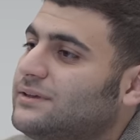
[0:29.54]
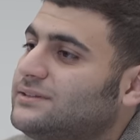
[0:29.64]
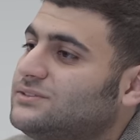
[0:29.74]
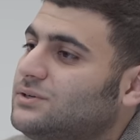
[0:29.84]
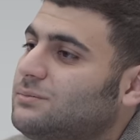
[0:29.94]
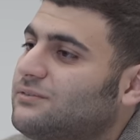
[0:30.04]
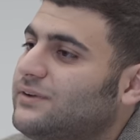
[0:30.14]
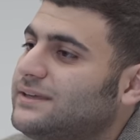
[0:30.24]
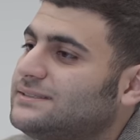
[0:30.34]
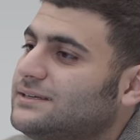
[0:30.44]

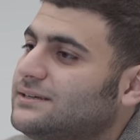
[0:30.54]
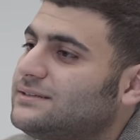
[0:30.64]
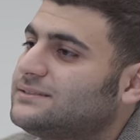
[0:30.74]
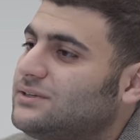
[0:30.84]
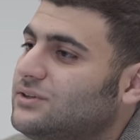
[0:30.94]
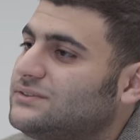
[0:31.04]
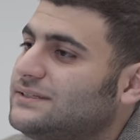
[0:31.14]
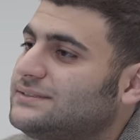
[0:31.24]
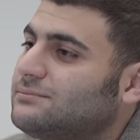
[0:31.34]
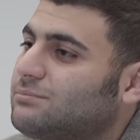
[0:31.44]
consumer-facing
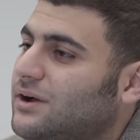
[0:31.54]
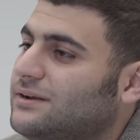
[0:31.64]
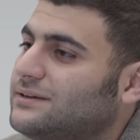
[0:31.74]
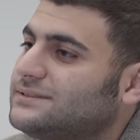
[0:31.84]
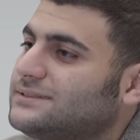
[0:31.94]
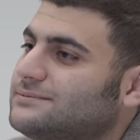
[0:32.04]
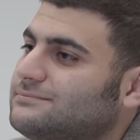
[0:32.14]
solutions and products.